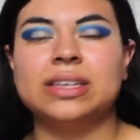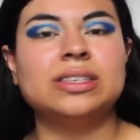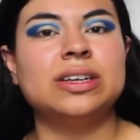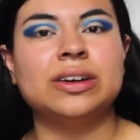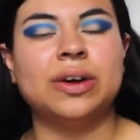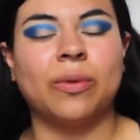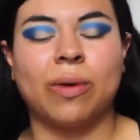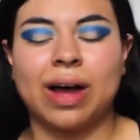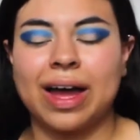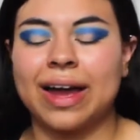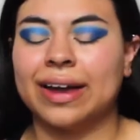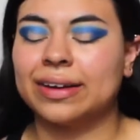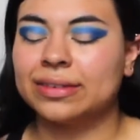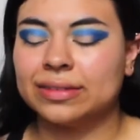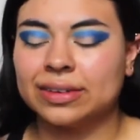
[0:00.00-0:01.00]
don't know
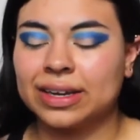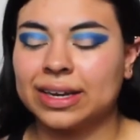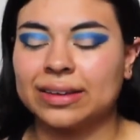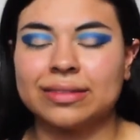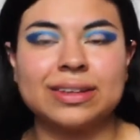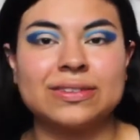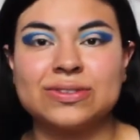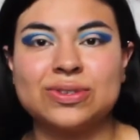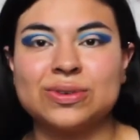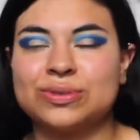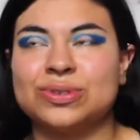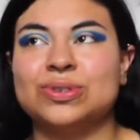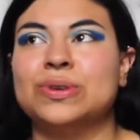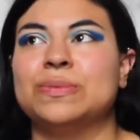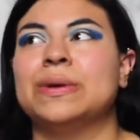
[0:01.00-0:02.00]
why. Like, it's so
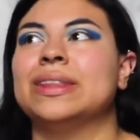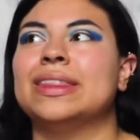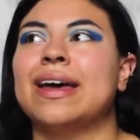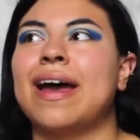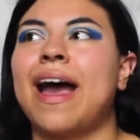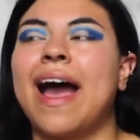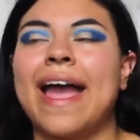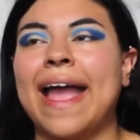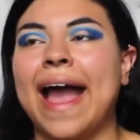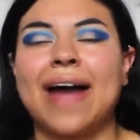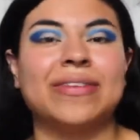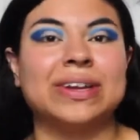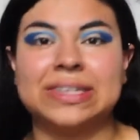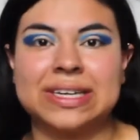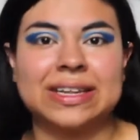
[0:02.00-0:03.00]
stupid that I
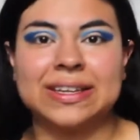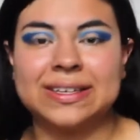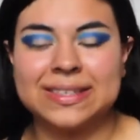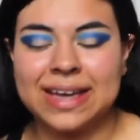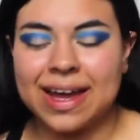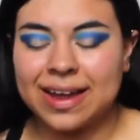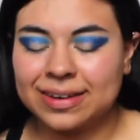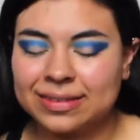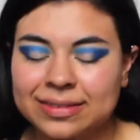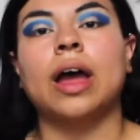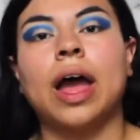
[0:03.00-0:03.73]
haven't done this yet.